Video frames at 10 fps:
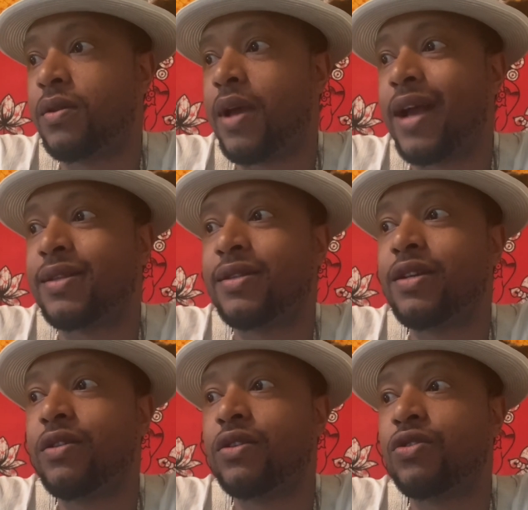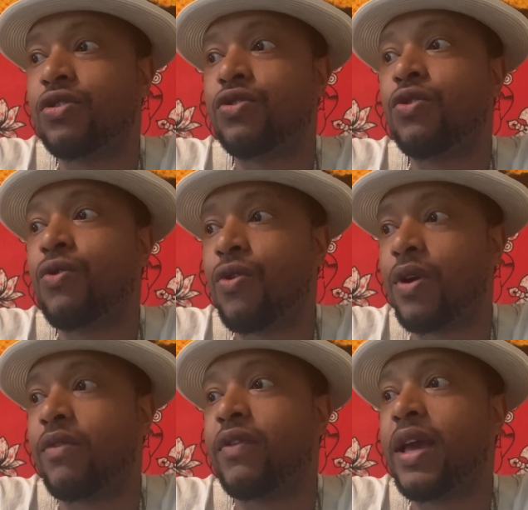I seal the
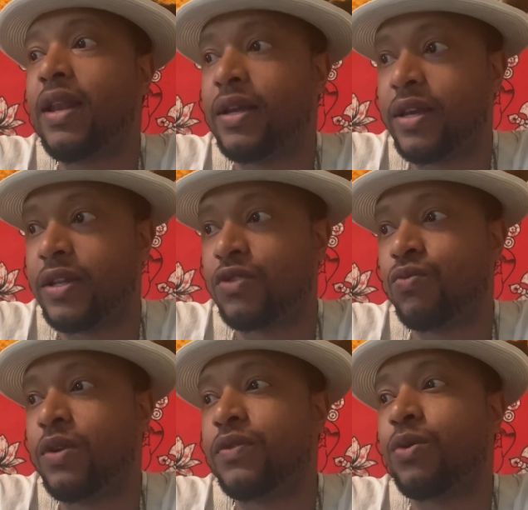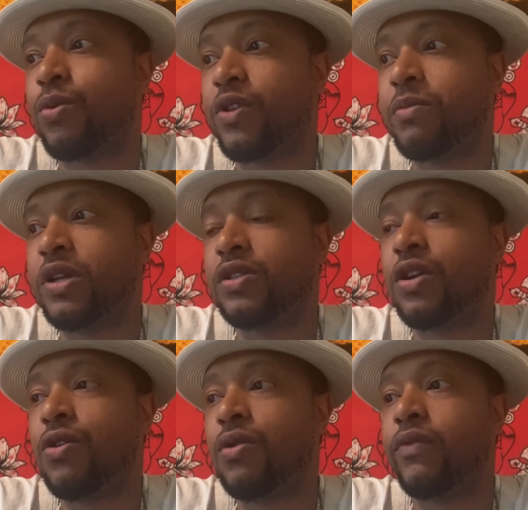store of elegance with the rhythmic
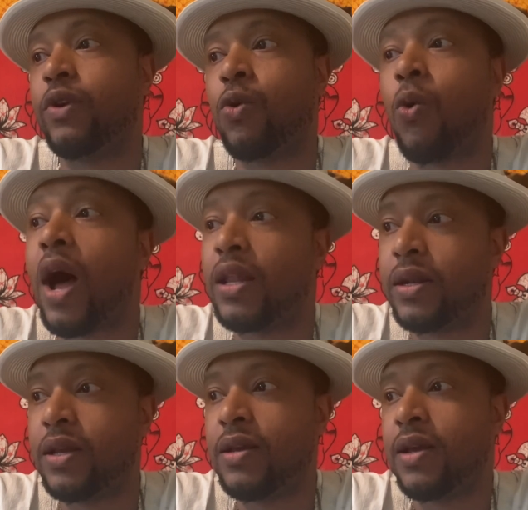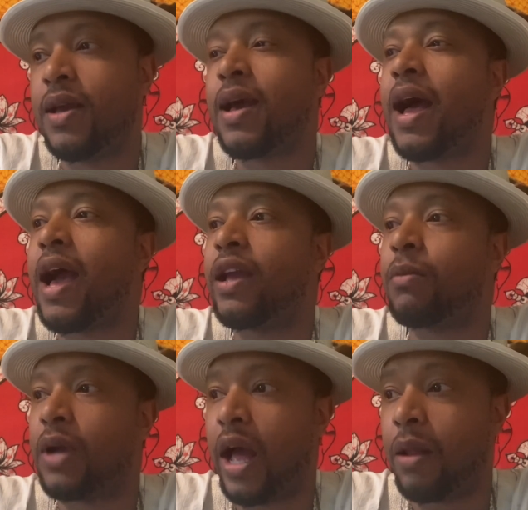tone of equality. I
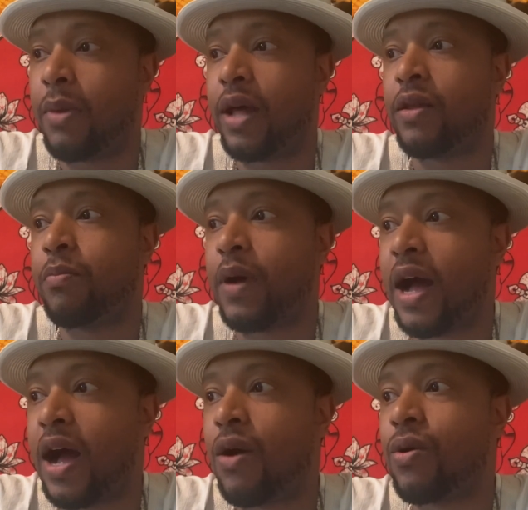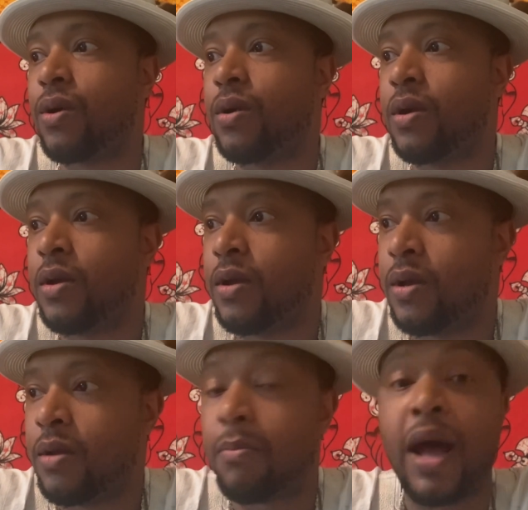am guided by the power,
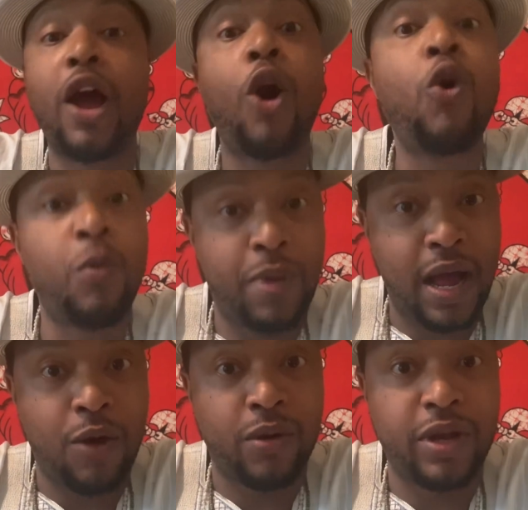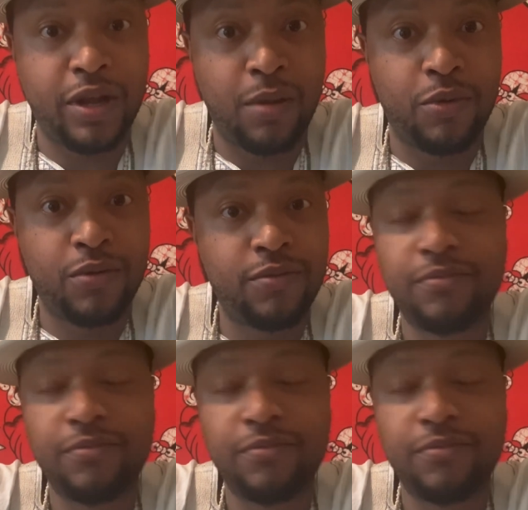my own power double.